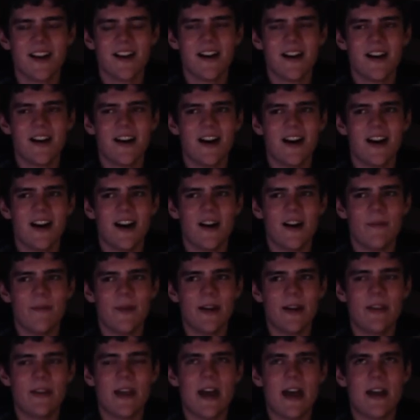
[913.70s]
Um,
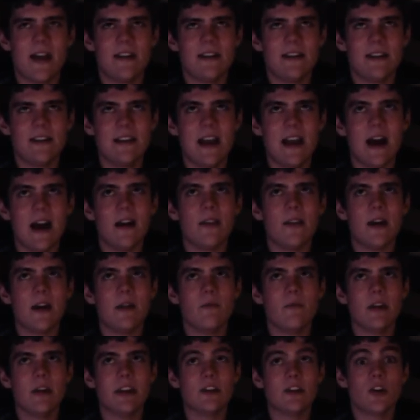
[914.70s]
and then, yeah, then
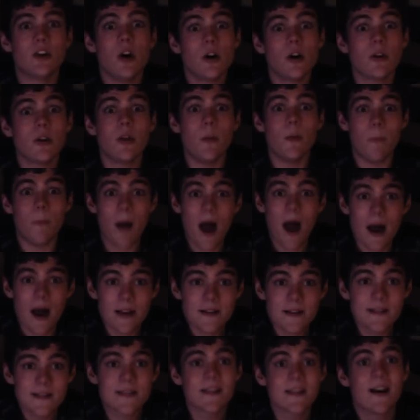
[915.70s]
we took the
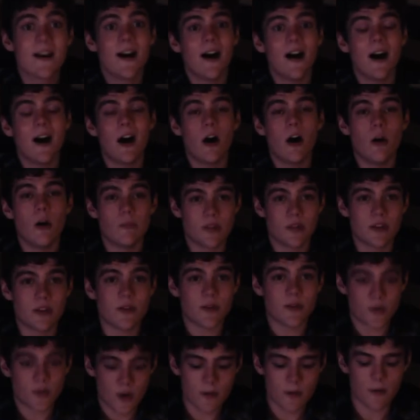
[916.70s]
bus uh, home to the
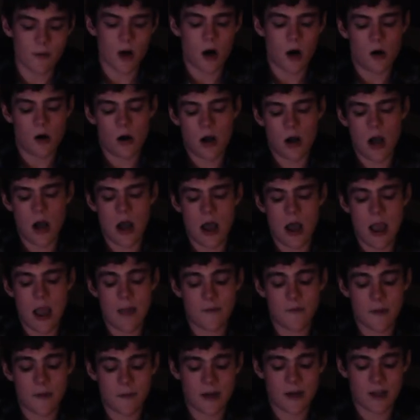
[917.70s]
strip mall. Uh,
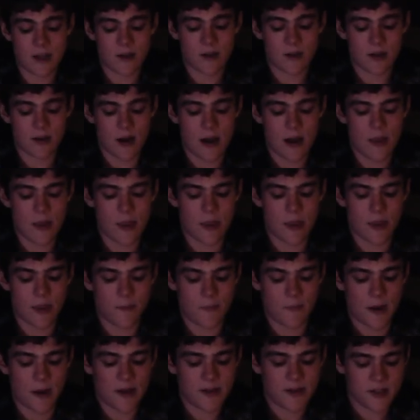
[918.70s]
everybody thought that the
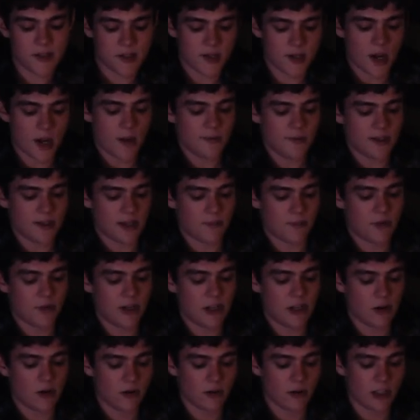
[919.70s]
bus stopped like
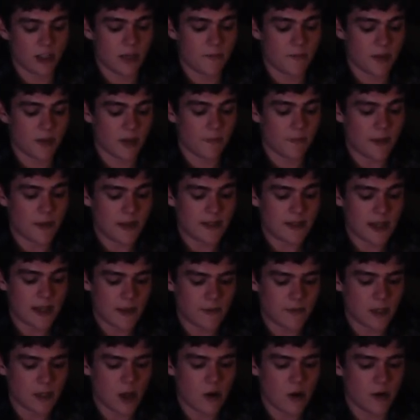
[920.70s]
pretty early, but the bus
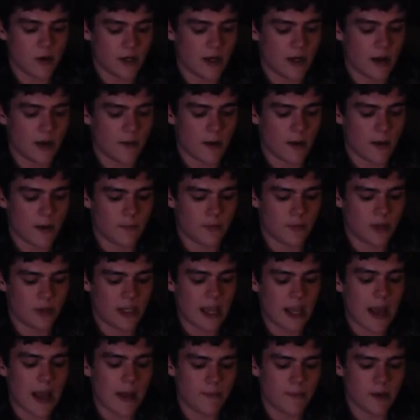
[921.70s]
kept going, and I- am pretty
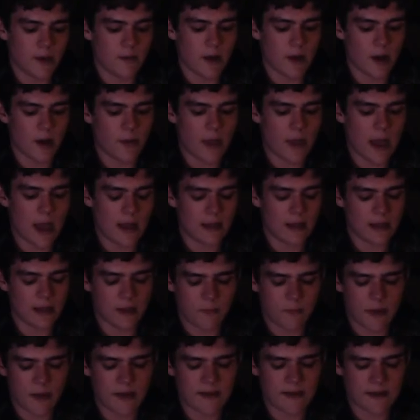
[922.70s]
happy about that. Like the
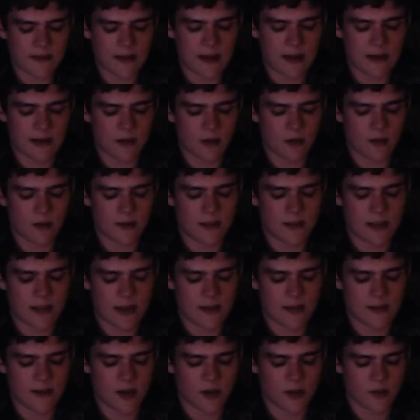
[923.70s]
bus kind of
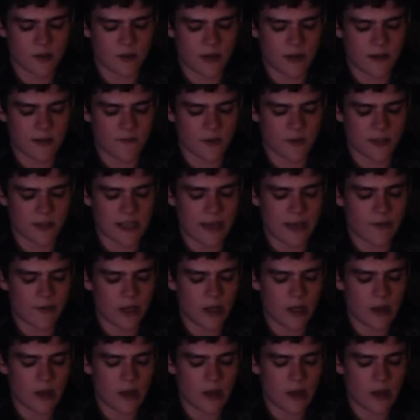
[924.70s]
stays on 24 um, 7.